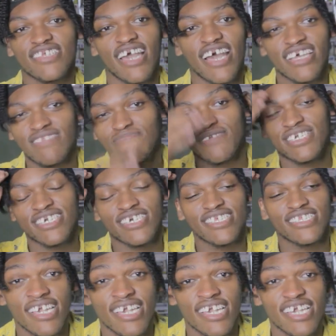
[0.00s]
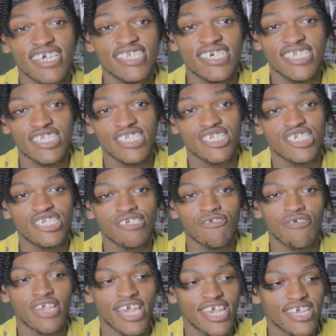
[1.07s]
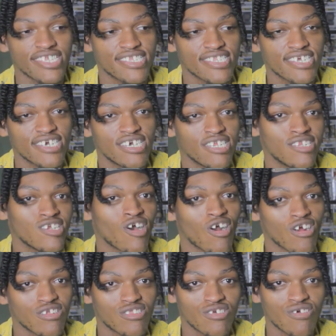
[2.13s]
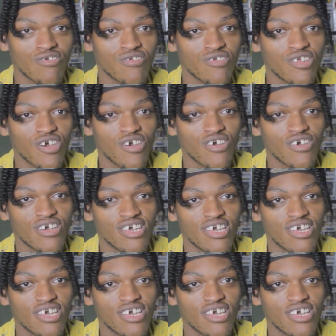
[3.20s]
guys, because it didn't just showcase Naruto, you know.